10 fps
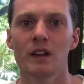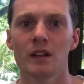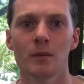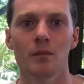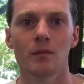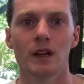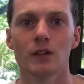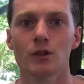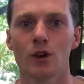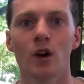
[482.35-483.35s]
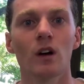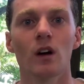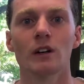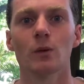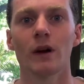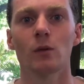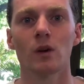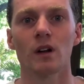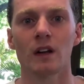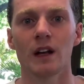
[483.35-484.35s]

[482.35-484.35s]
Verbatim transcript: them in your car on your way to work.